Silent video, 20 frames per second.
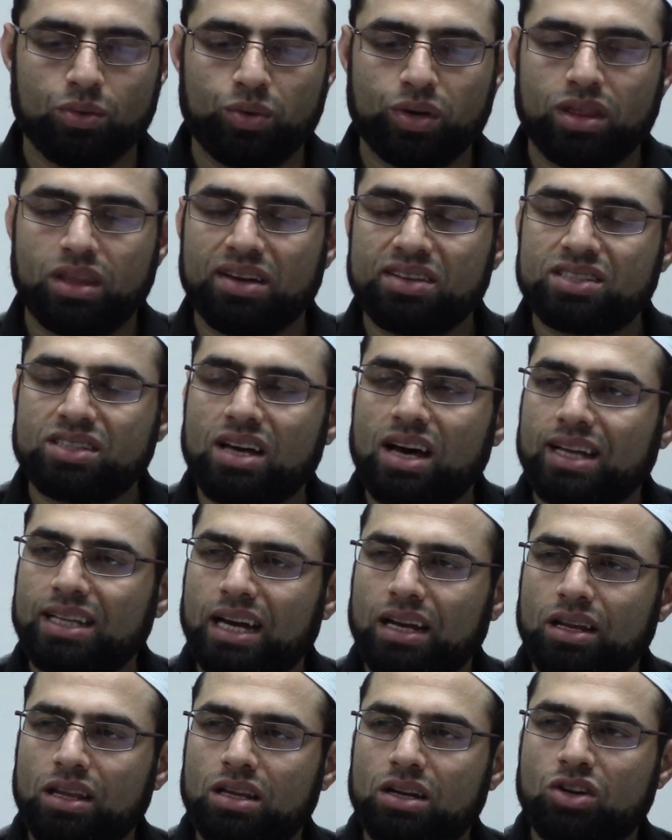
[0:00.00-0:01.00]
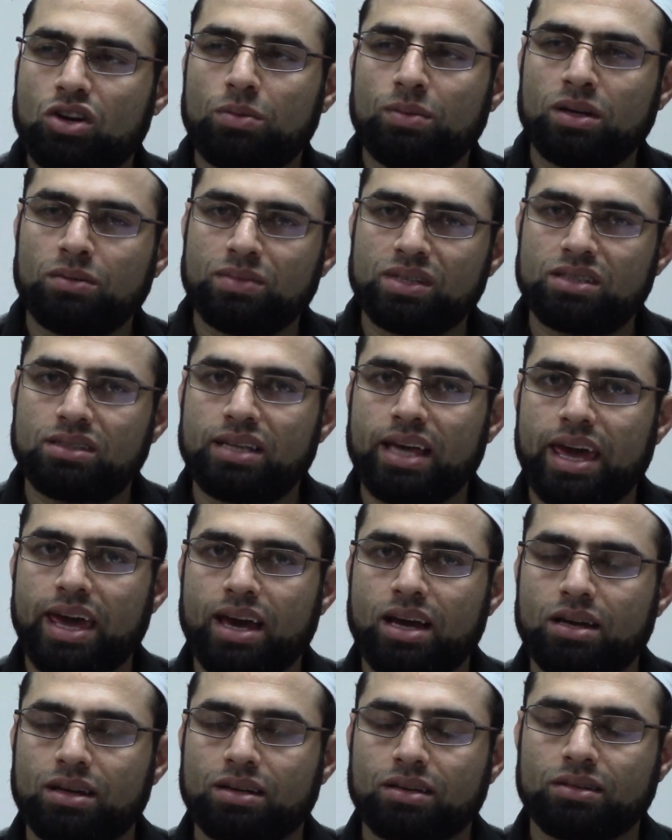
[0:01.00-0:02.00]
With the sad, another common
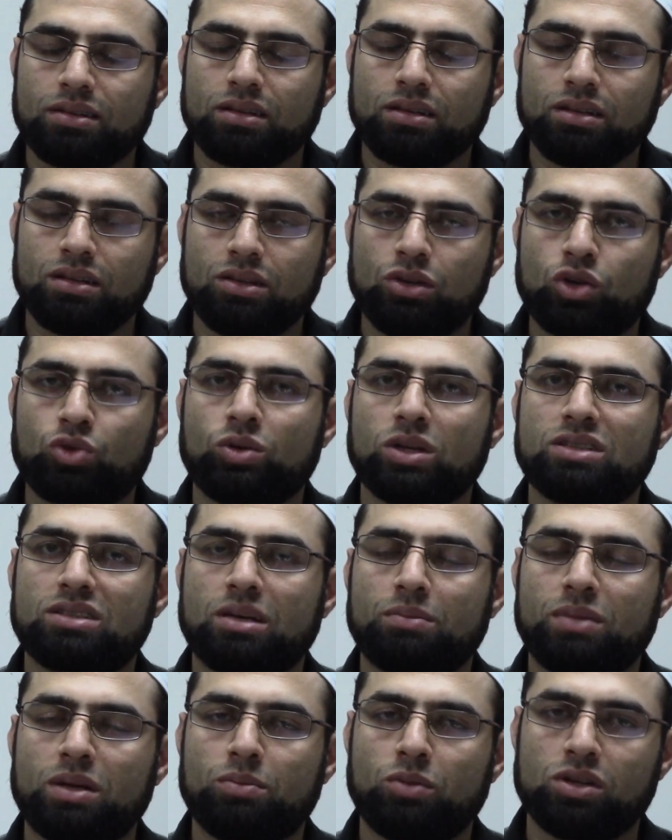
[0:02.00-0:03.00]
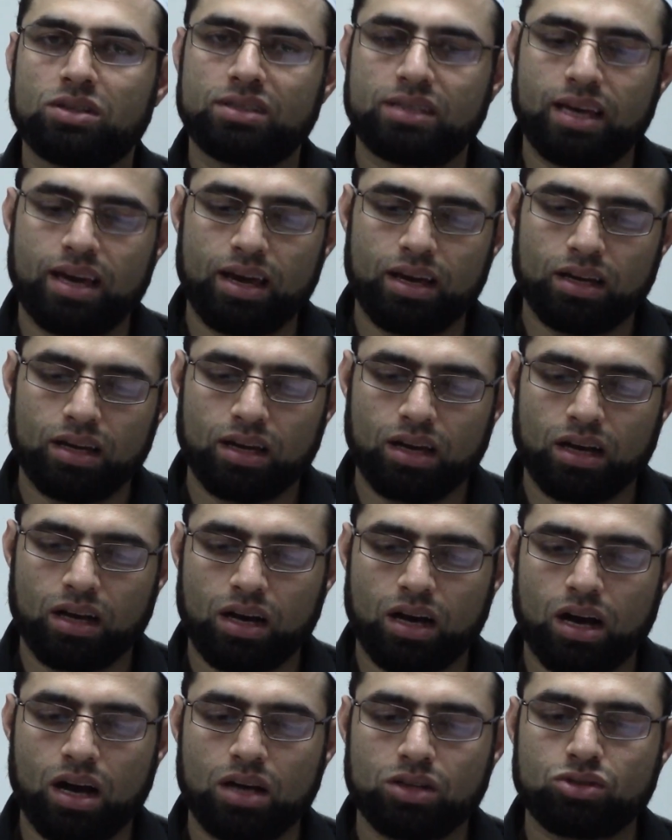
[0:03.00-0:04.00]
mistake. Look what some people say.
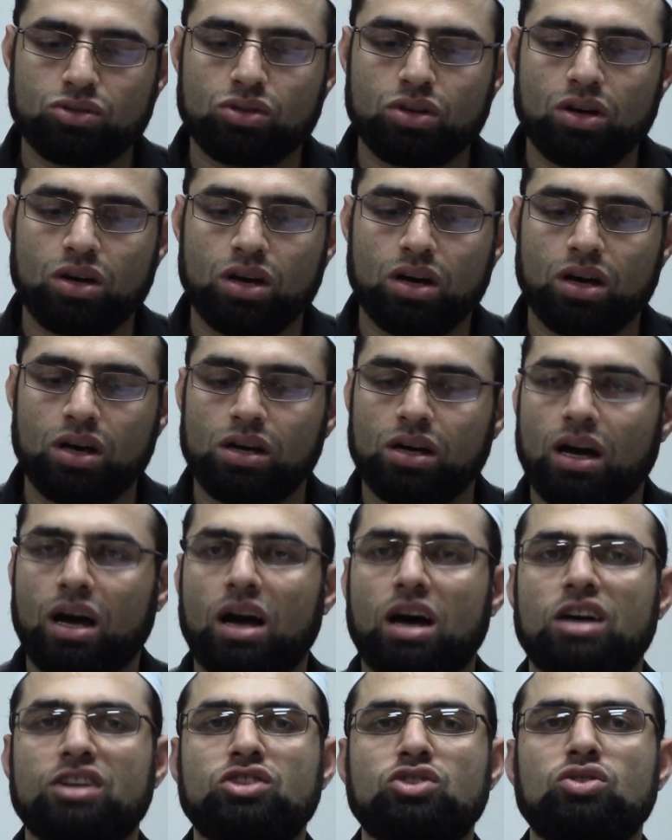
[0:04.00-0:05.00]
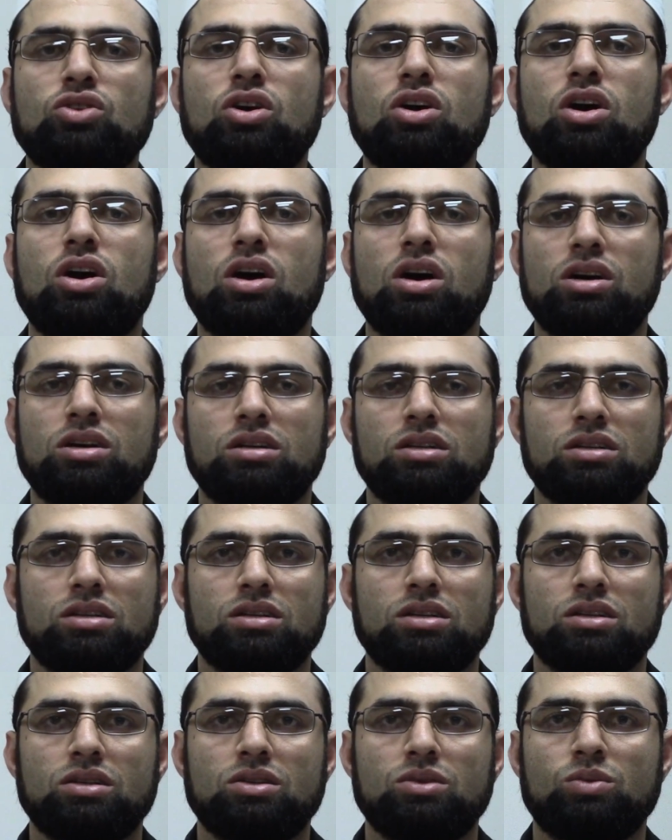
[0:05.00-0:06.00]
Asa, asa.
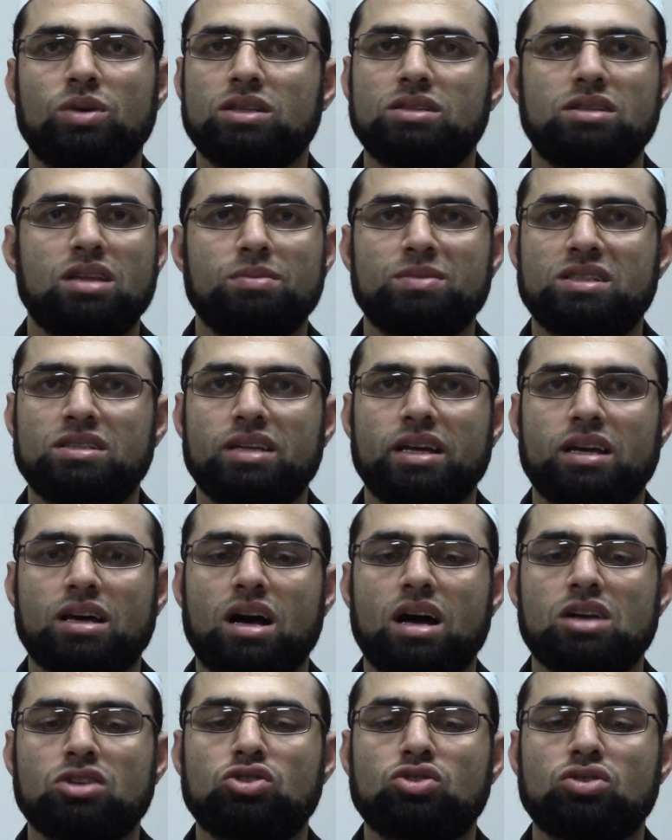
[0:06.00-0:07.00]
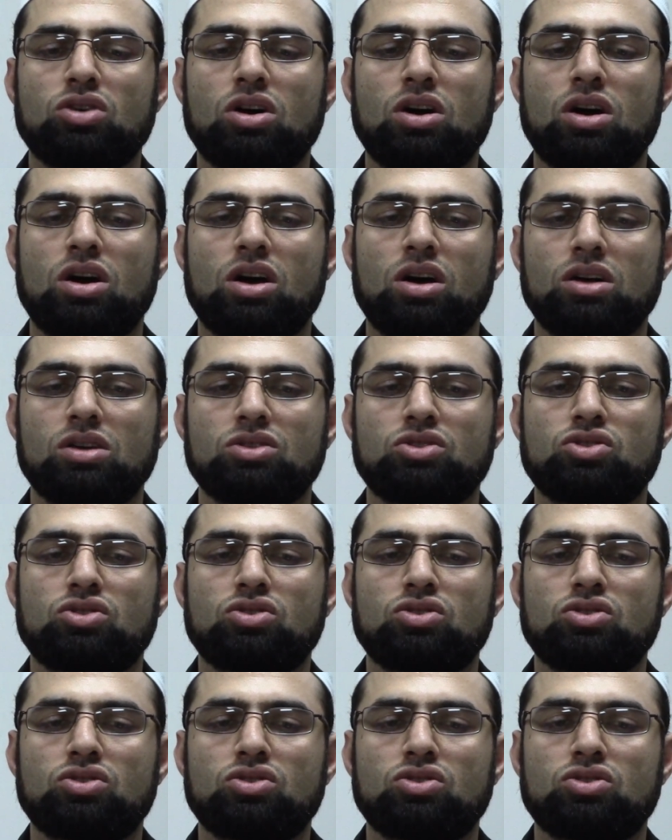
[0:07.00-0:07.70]
What's the mistake? Asa.